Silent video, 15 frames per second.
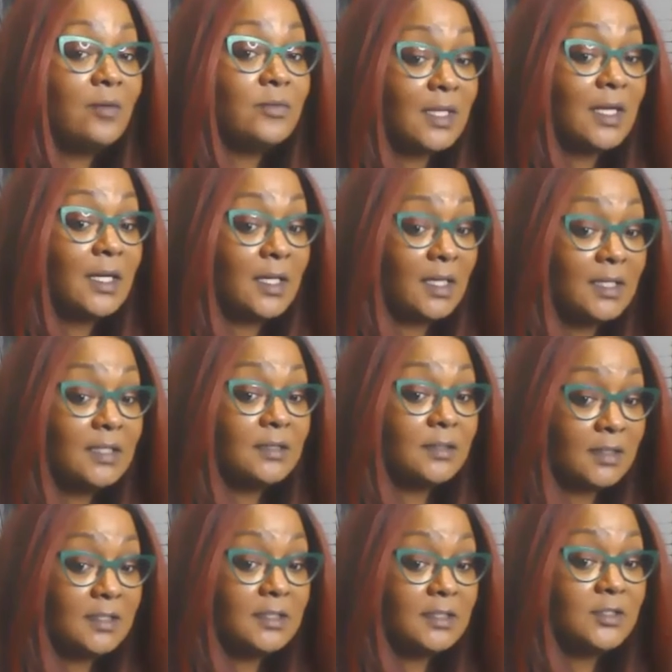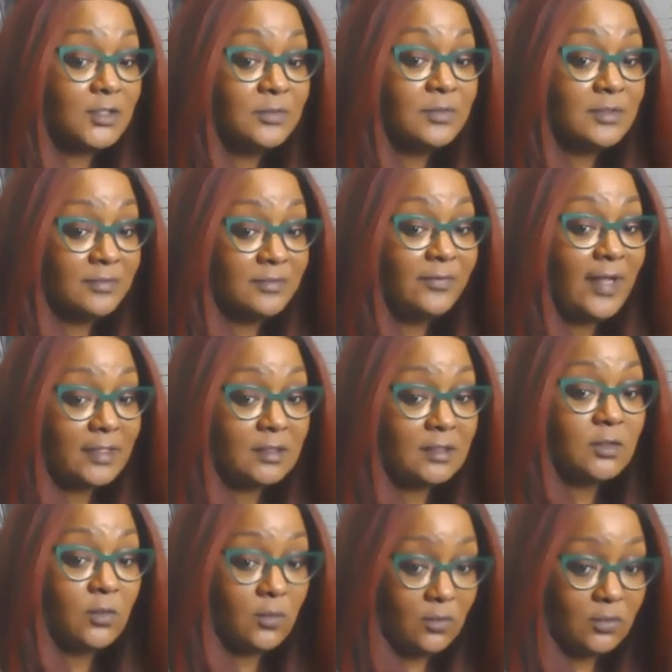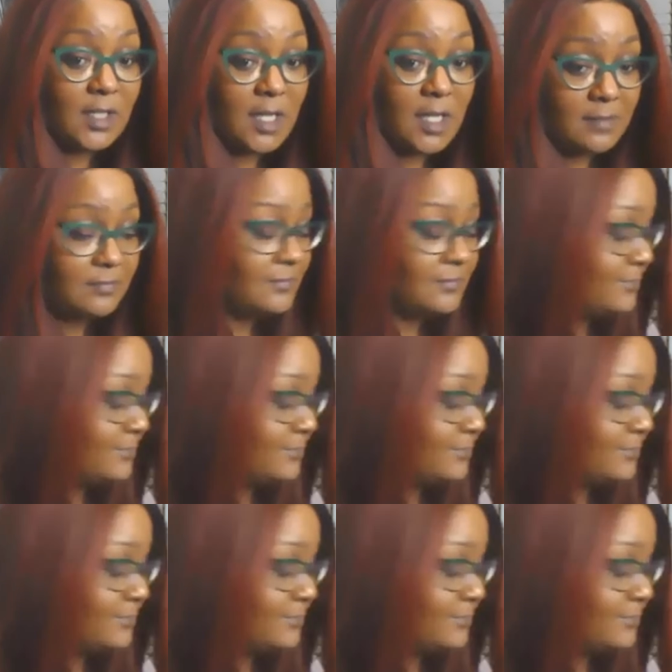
I was like in tennis shoes and flats the whole time.